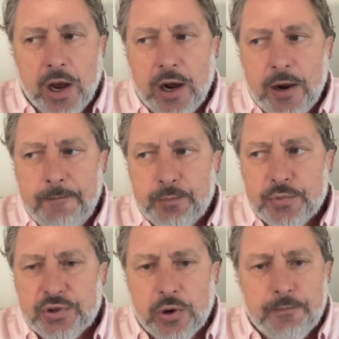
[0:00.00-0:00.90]
Um,
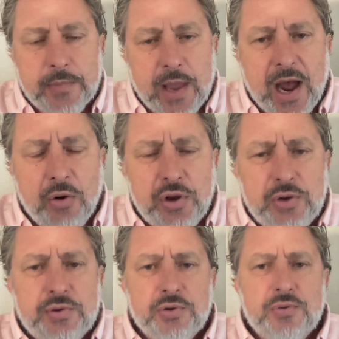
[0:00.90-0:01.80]
so, how do
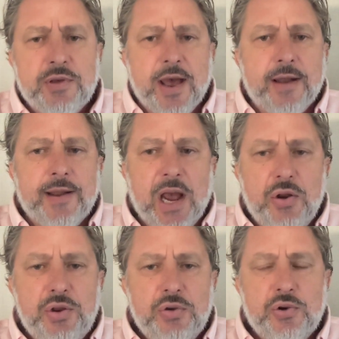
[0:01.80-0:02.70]
you do that?
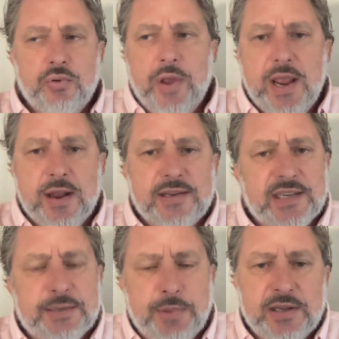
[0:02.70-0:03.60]
How do you create a
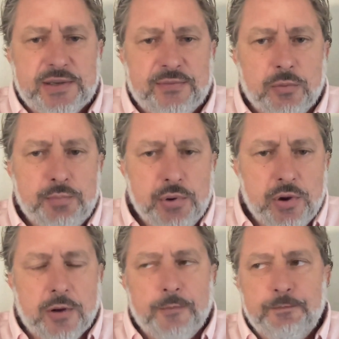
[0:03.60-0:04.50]
suspenseful
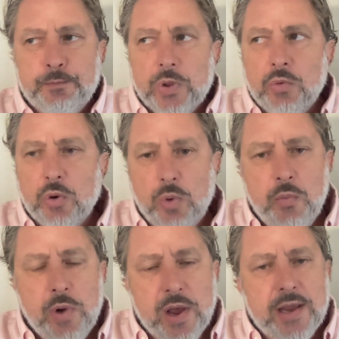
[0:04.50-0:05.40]
book? Well,
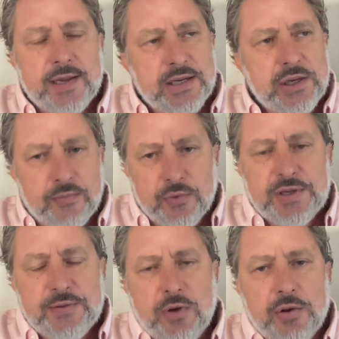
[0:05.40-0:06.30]
one way is, you know,
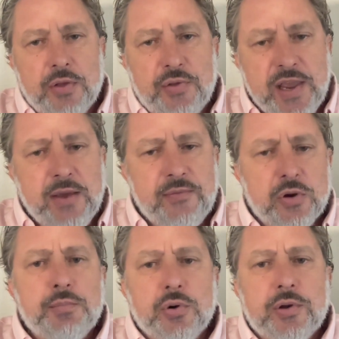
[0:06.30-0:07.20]
first of all, to think of
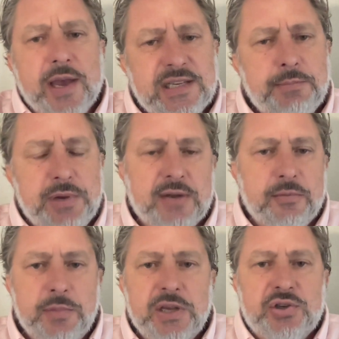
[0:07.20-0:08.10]
your book as a bit of
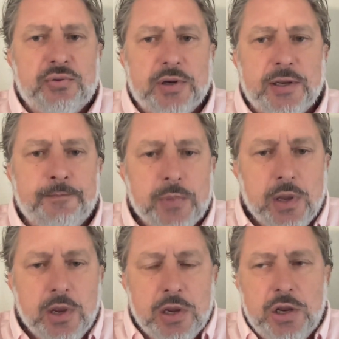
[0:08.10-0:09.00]
a mystery.
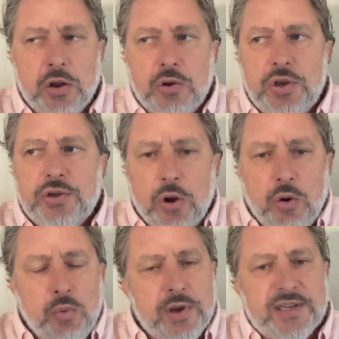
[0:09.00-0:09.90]
You know, you
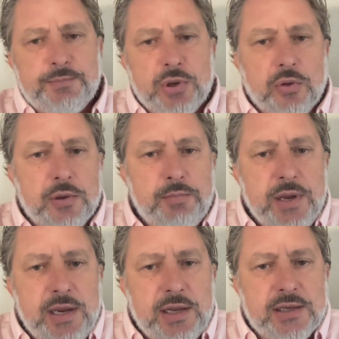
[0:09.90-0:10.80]
don't want to spill the
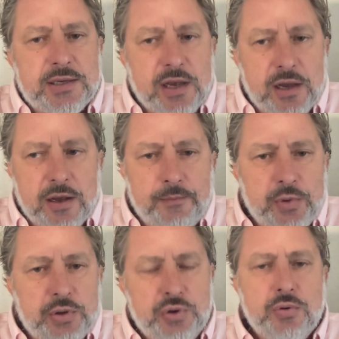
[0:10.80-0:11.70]
beans um,
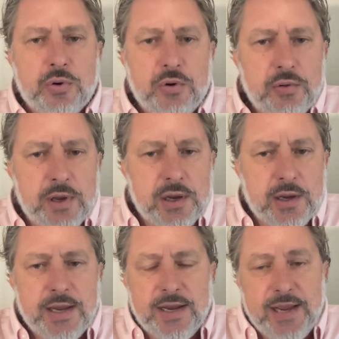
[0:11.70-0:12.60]
too
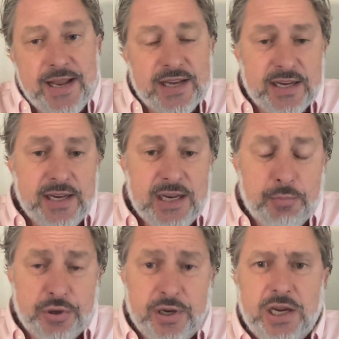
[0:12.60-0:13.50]
early in, in a, in, a,
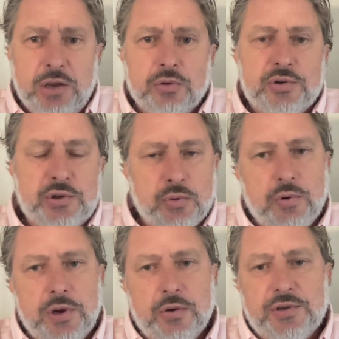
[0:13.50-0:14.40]
particular
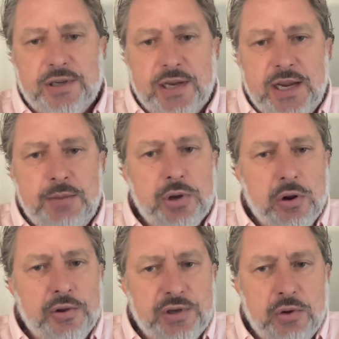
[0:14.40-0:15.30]
story or scene, but
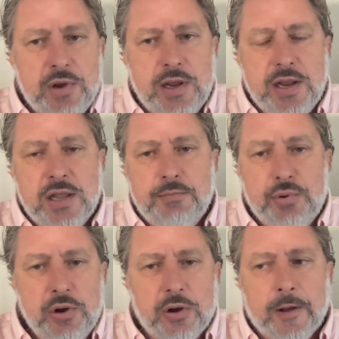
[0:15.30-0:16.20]
also in, in the
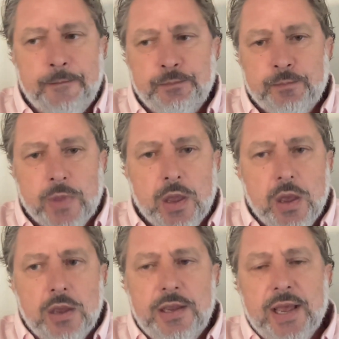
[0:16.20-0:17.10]
book
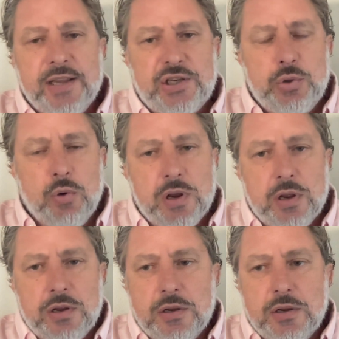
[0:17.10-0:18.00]
yes, you want
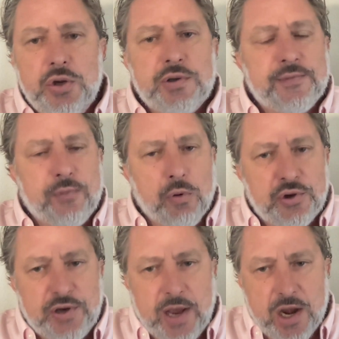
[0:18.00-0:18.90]
to use
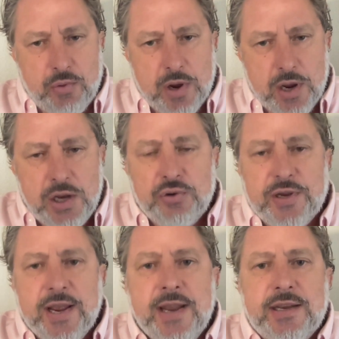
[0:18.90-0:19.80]
foreshadowing and
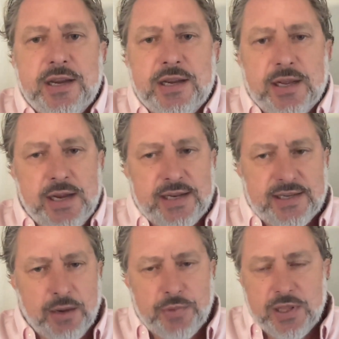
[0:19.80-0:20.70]
use hinting at, at,
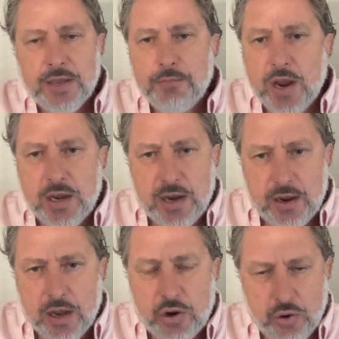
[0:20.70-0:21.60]
something that might
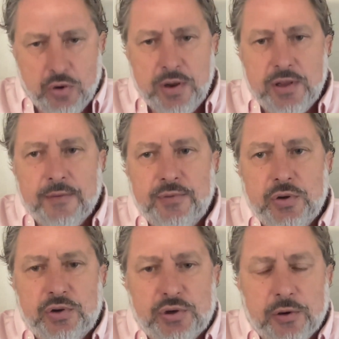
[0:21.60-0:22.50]
occur in the
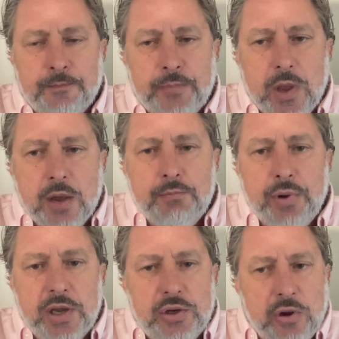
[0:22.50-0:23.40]
future,
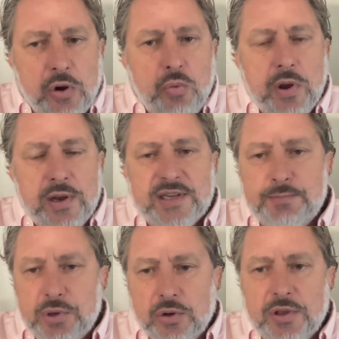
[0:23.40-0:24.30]
but you don't want to
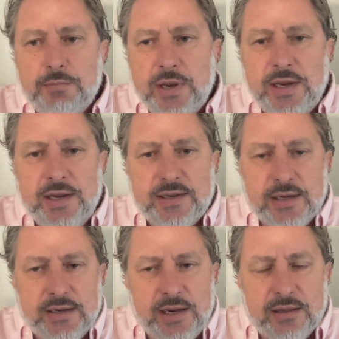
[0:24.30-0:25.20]
spill the beans
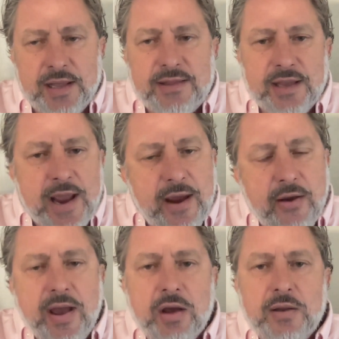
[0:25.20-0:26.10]
and, and let the
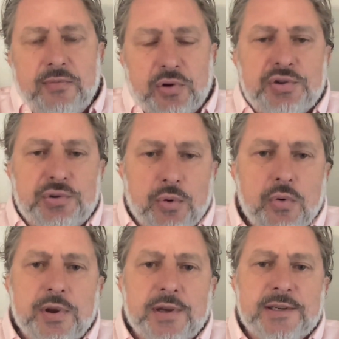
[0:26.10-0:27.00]
air out of your
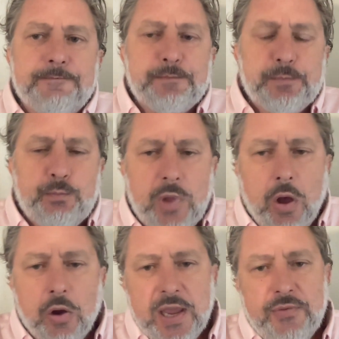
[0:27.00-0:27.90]
stories.
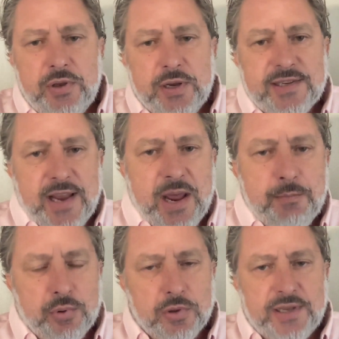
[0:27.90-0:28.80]
I'll give you an example.